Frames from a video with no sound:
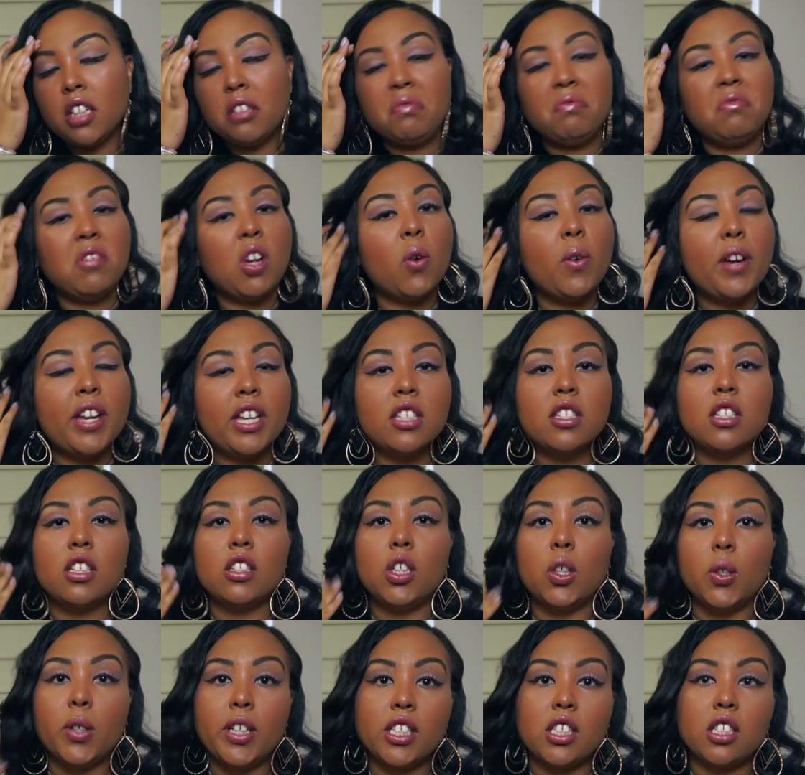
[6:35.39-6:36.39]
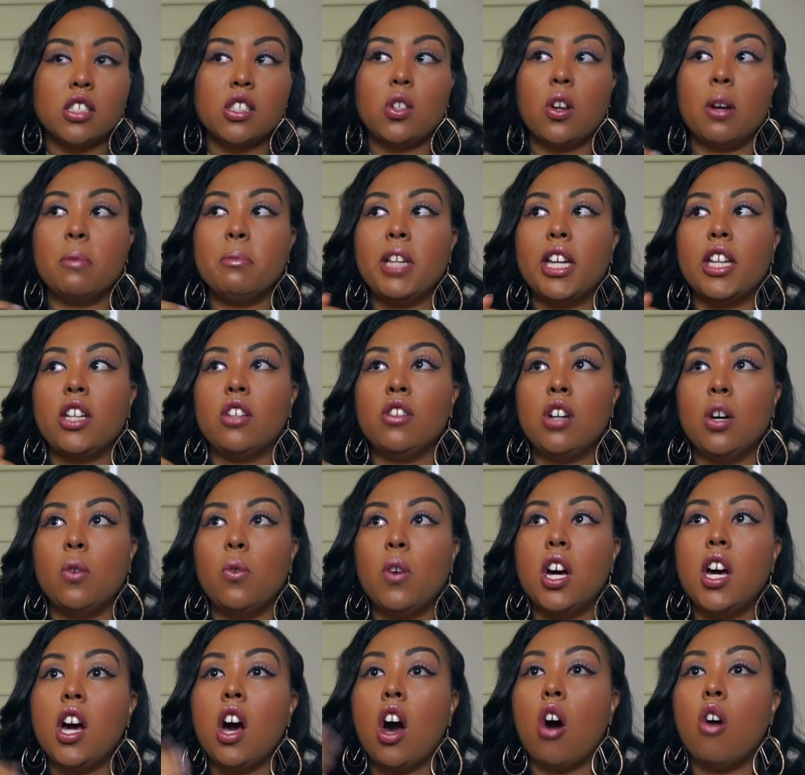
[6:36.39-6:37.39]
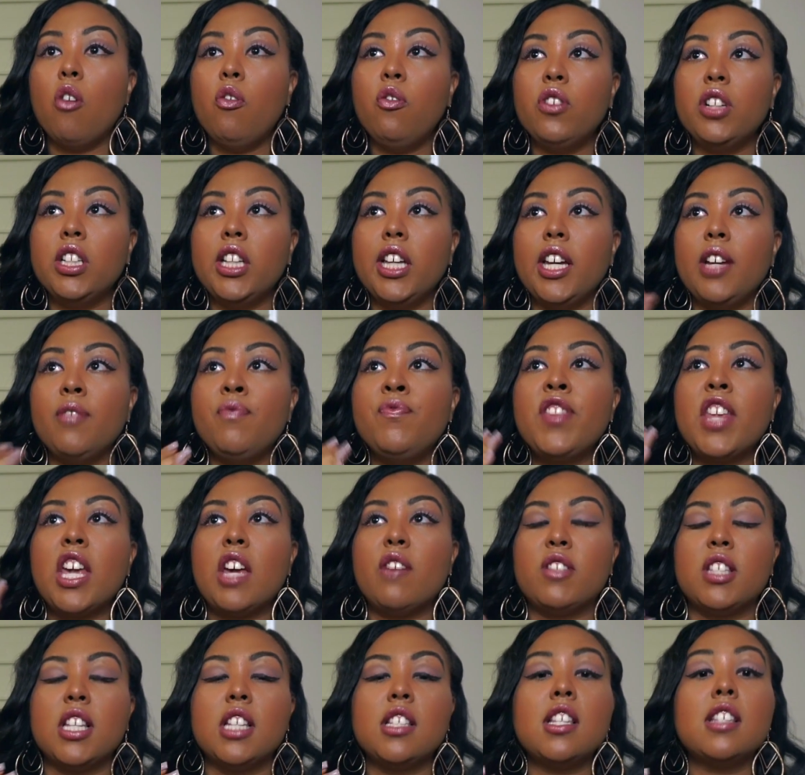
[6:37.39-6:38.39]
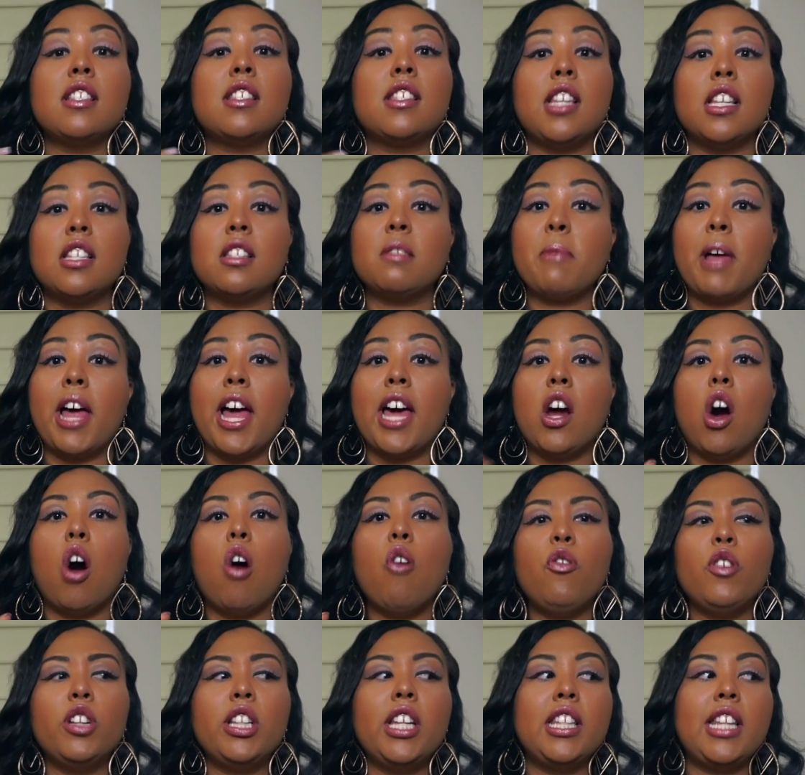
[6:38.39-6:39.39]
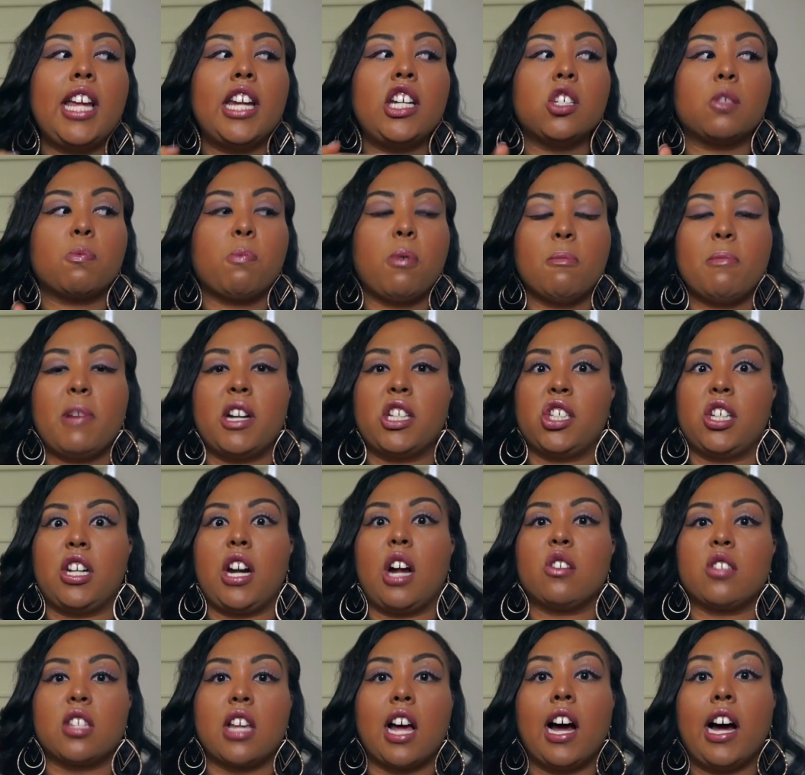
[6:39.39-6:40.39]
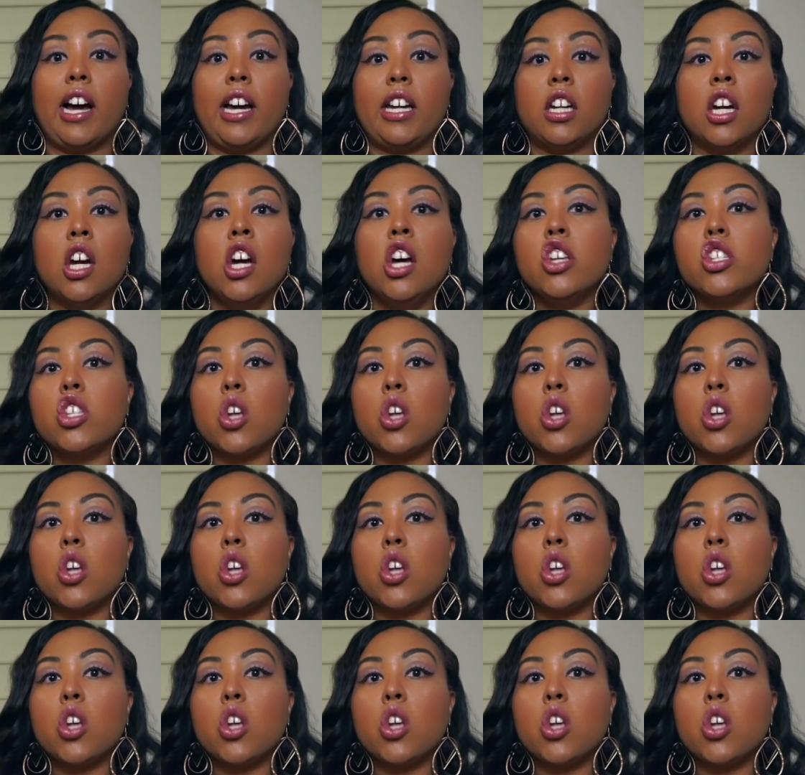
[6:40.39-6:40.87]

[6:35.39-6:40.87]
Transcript: No answer, no answer. So I'm like, you know what? Hopefully, if sis is this mad, hopefully they just put my shit outside.